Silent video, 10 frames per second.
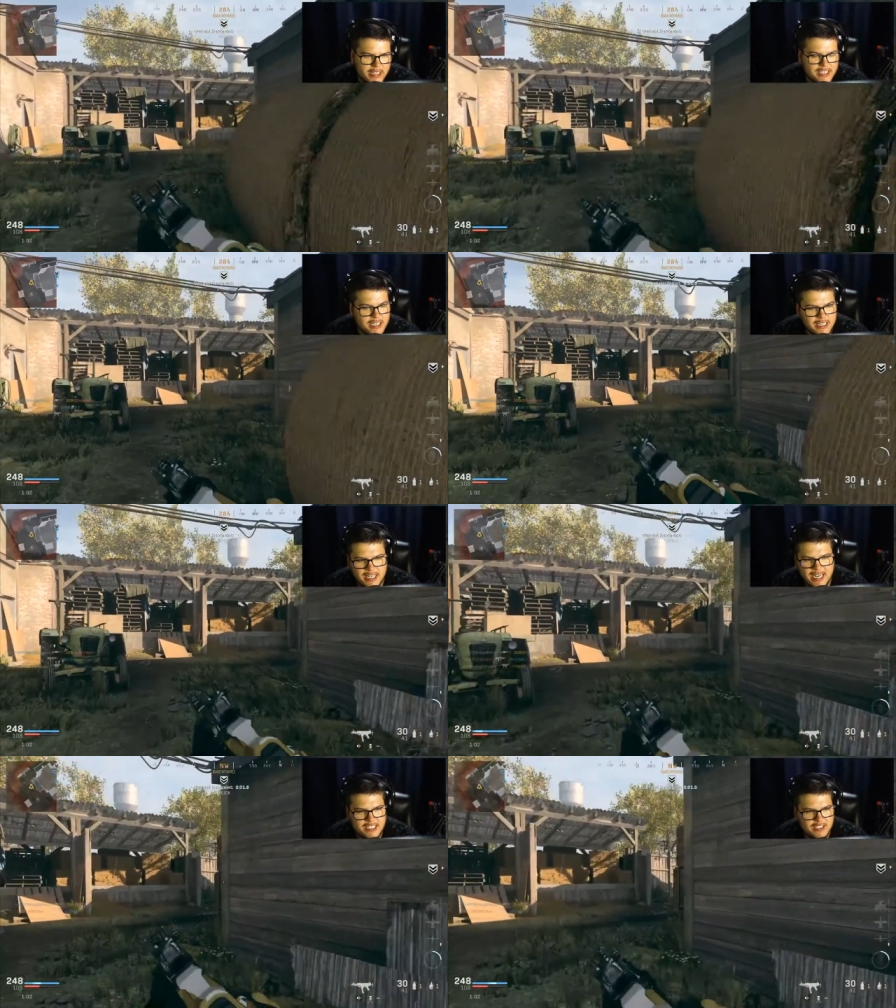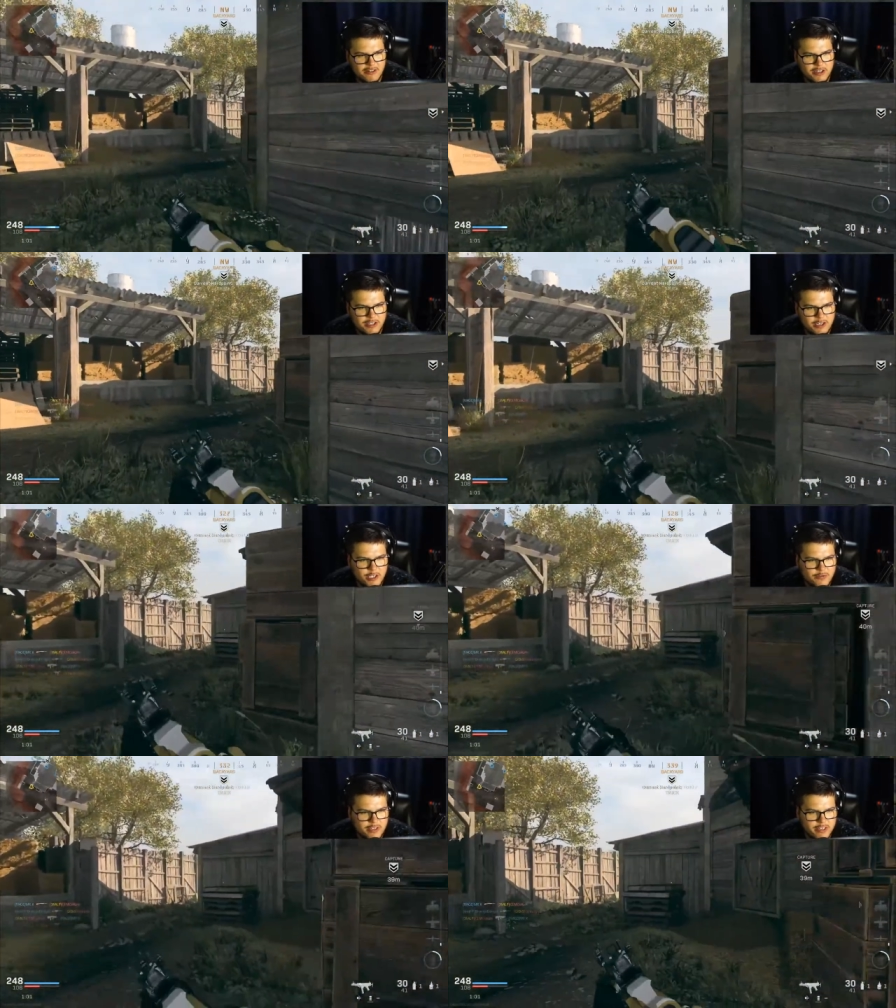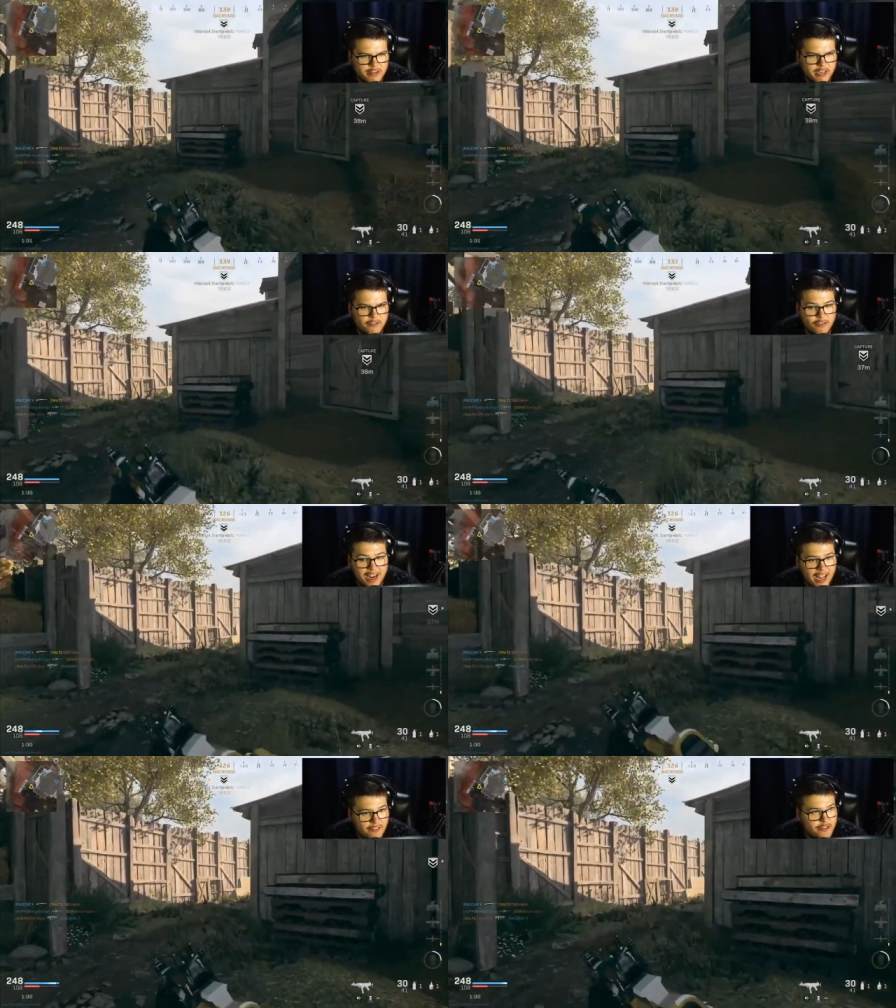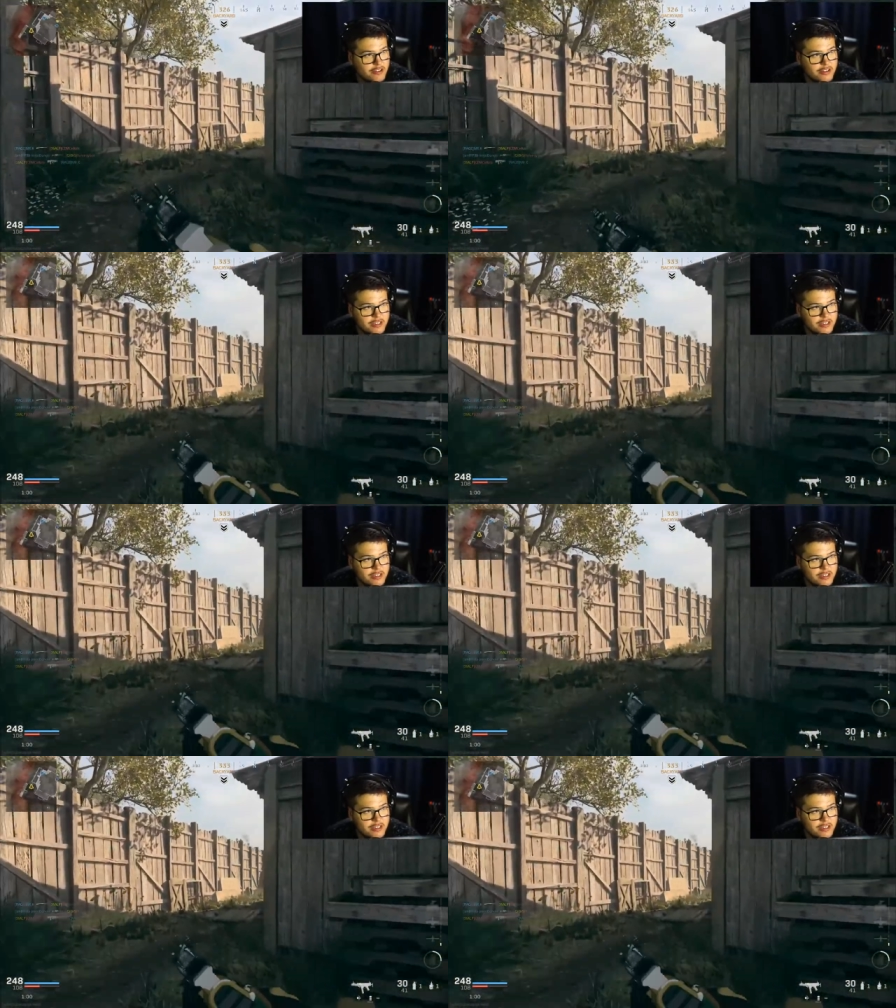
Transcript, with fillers: That's can that has to go on the YouTube video now forever.